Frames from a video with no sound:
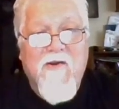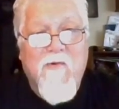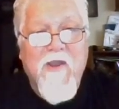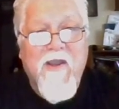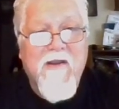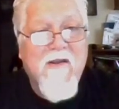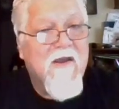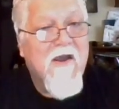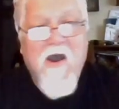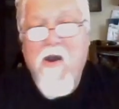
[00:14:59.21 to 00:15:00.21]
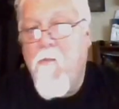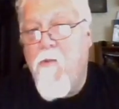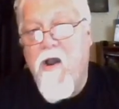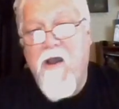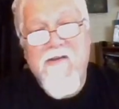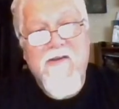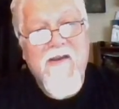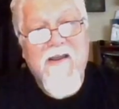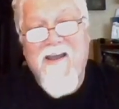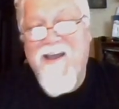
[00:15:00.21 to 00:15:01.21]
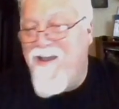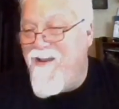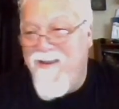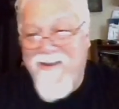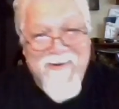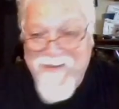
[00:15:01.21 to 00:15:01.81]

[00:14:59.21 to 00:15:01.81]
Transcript: queen. but you're